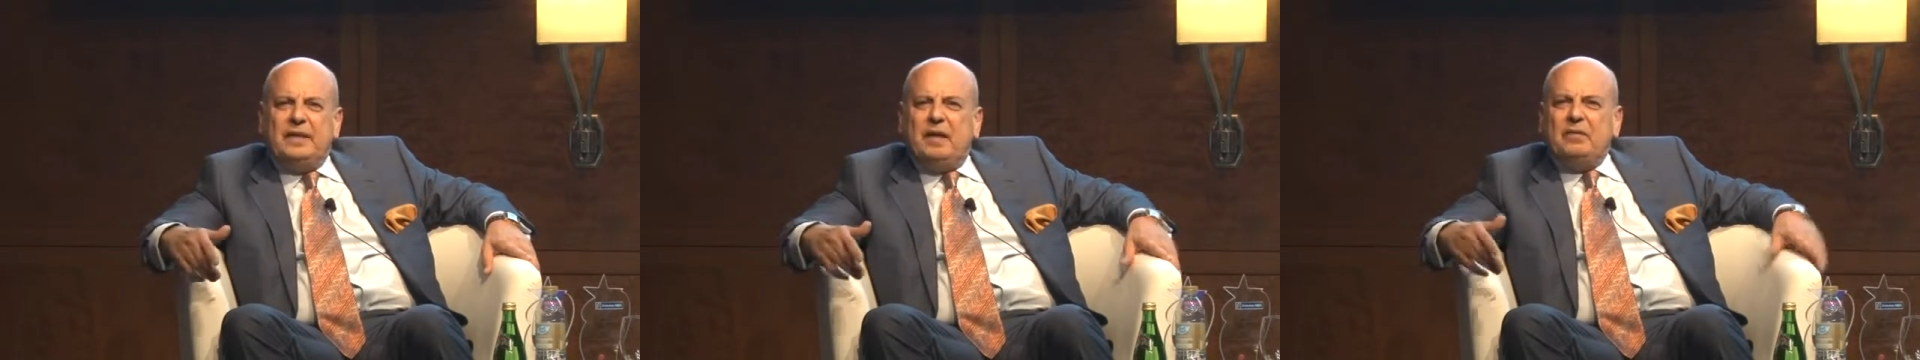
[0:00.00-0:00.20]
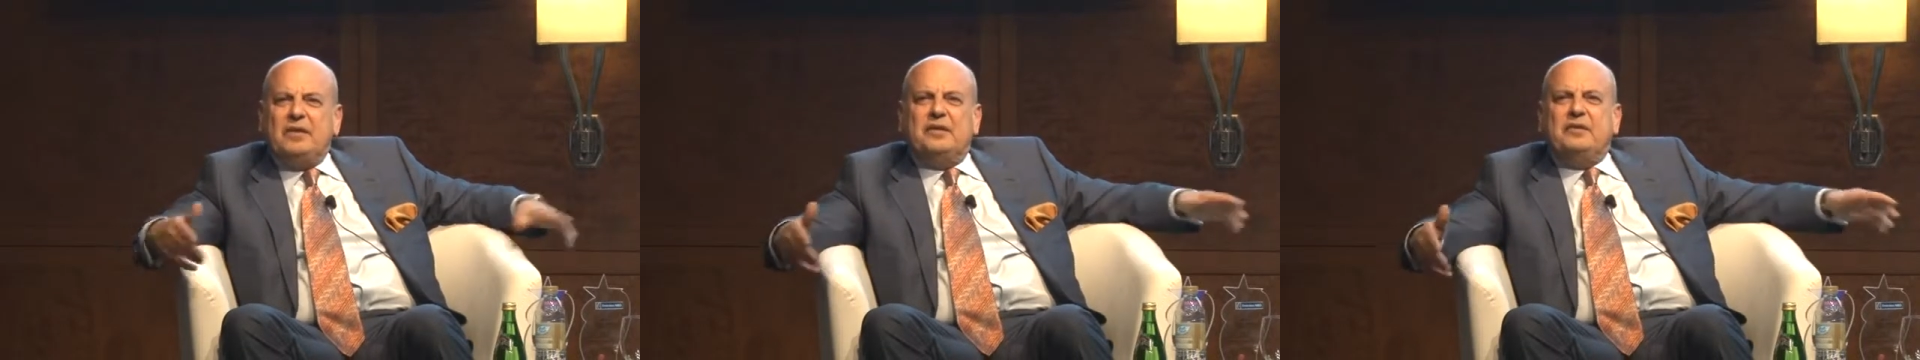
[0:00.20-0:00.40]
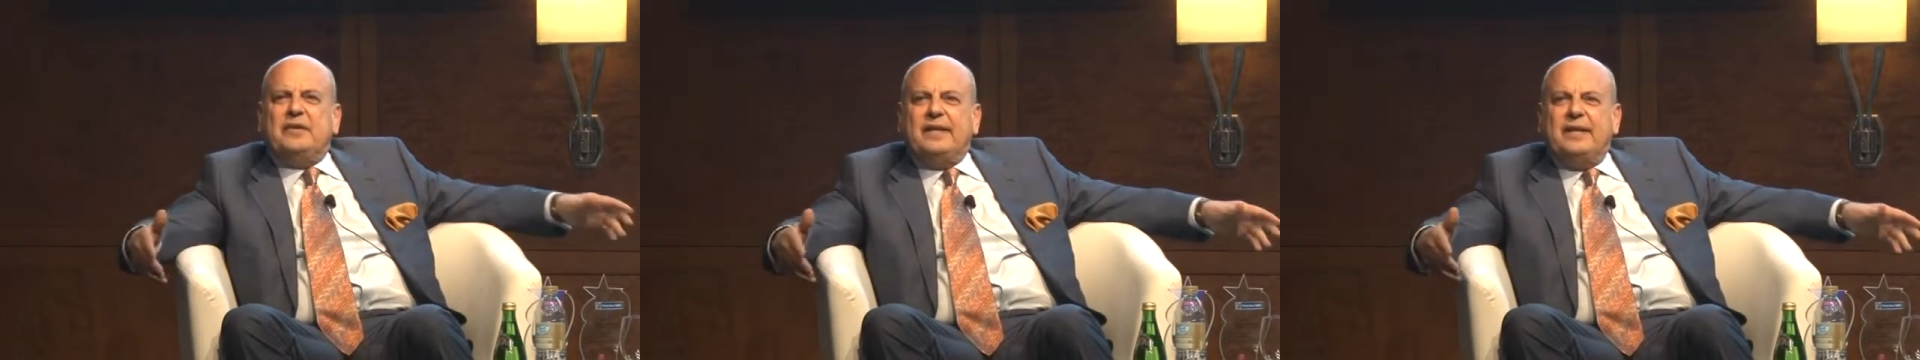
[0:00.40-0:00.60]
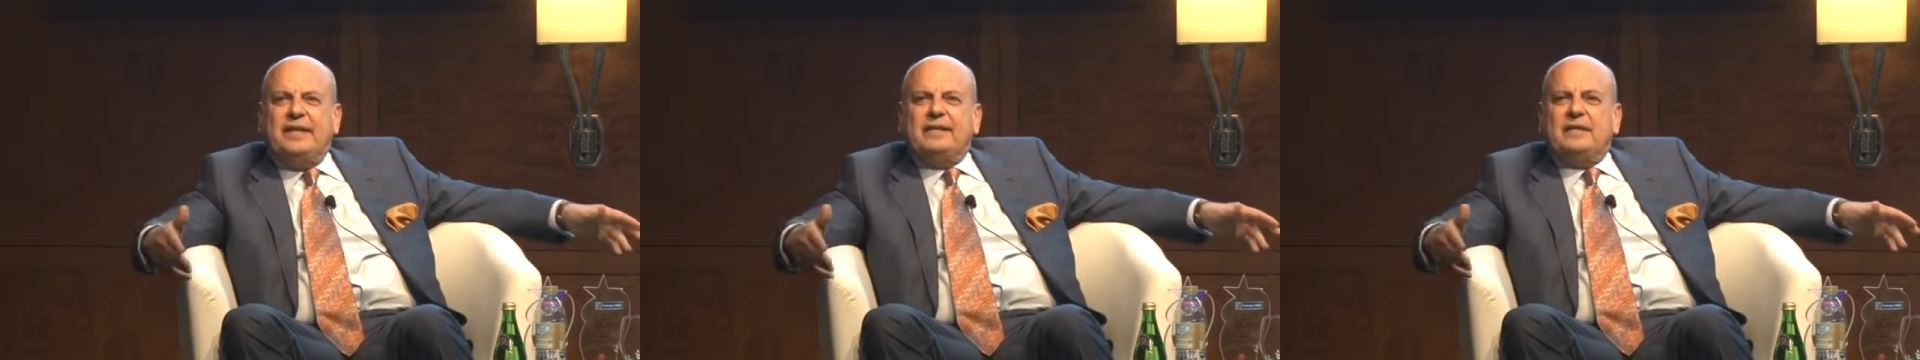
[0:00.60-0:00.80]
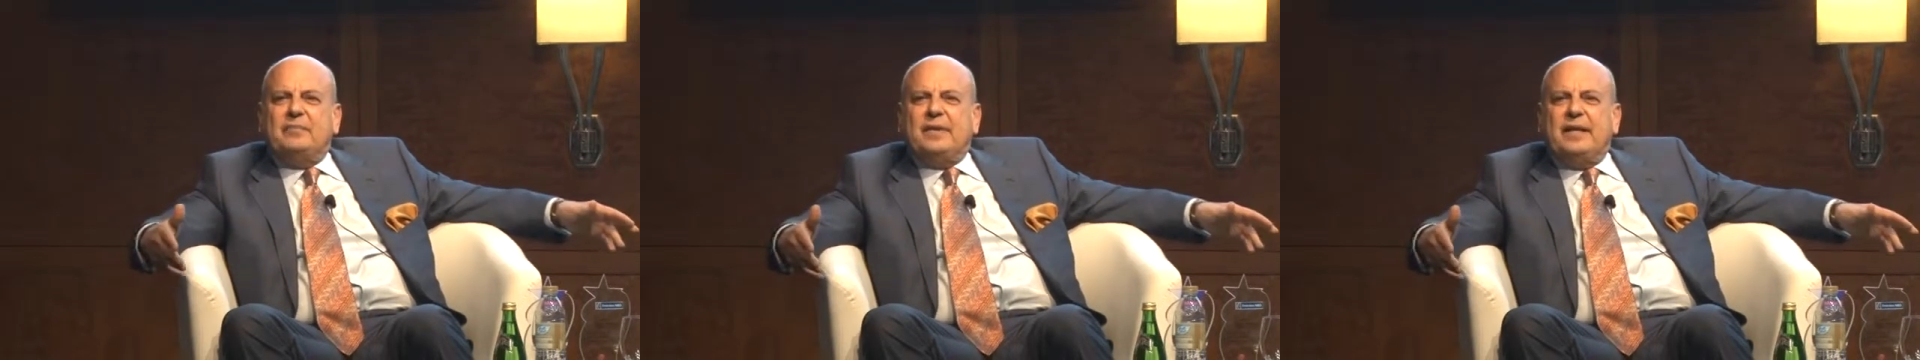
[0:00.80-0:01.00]
How can you
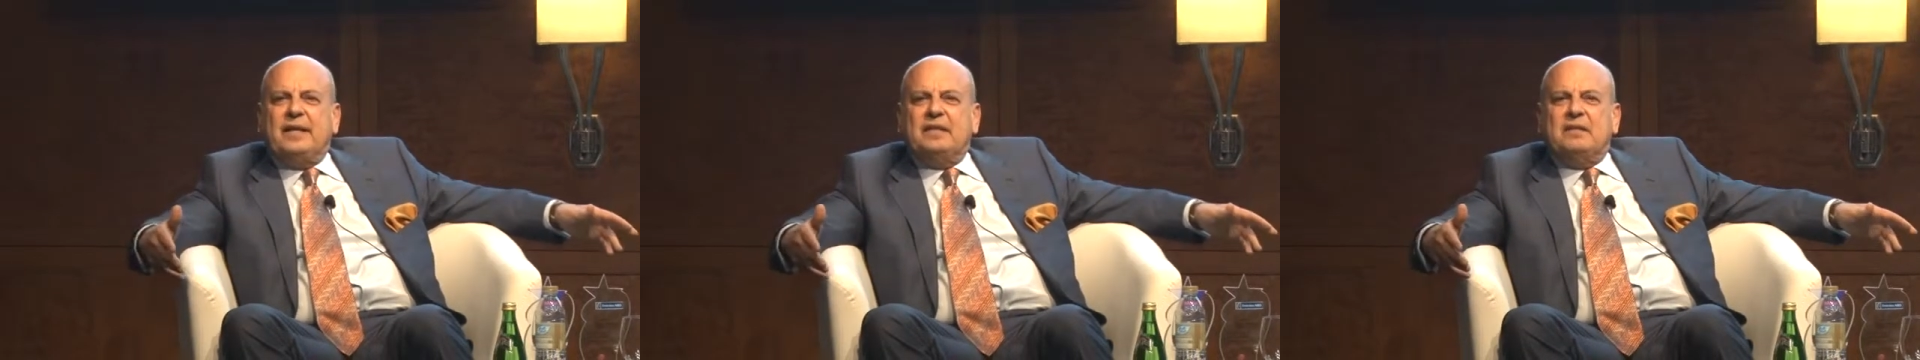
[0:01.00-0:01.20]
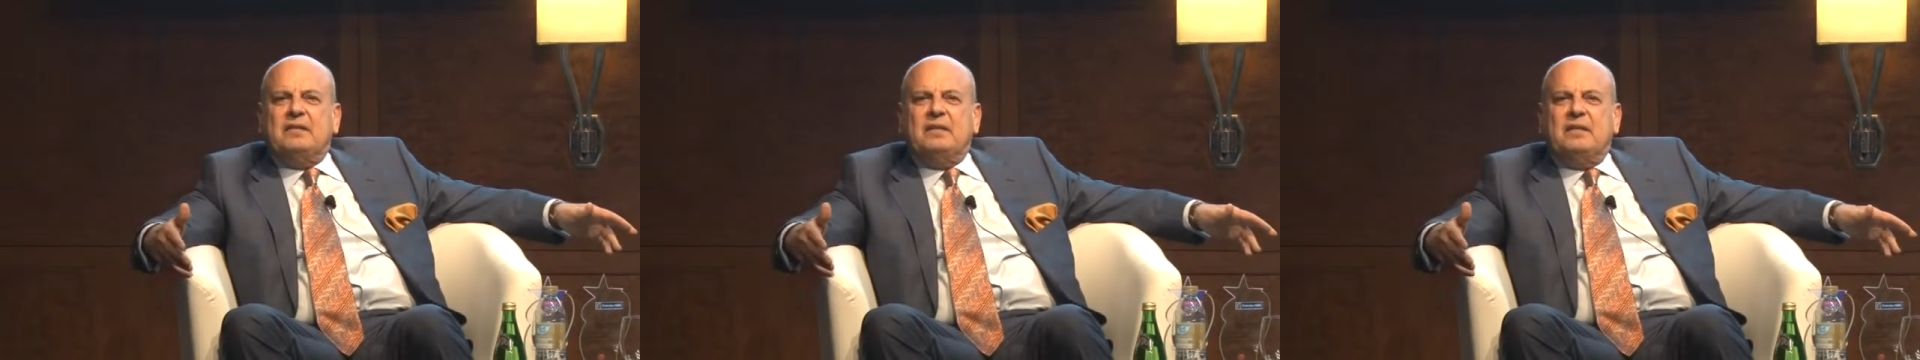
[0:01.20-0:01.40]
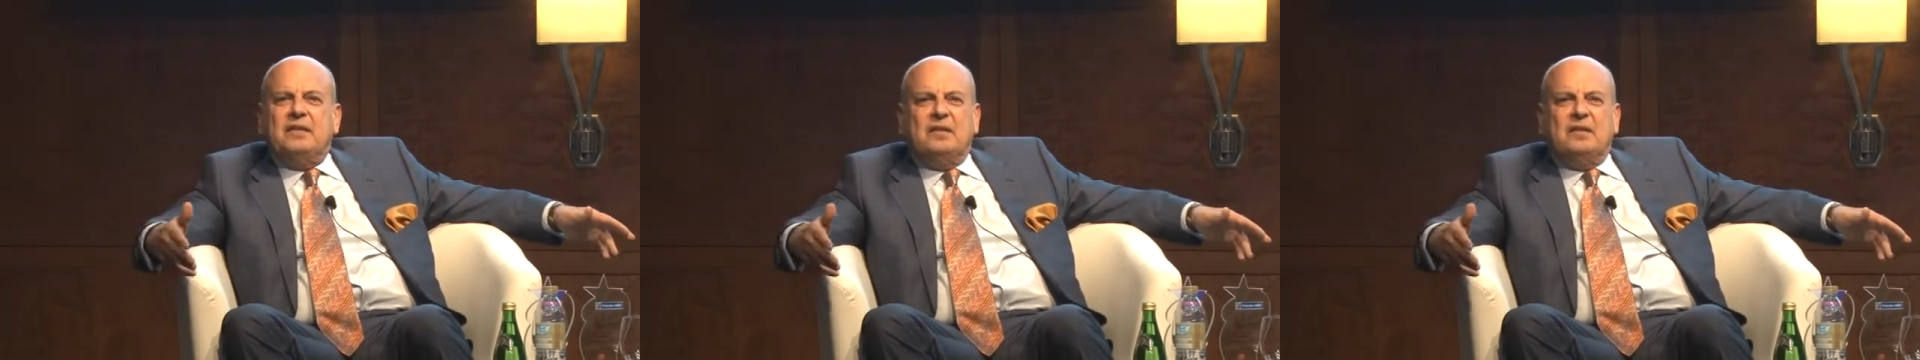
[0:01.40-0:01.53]
create a brand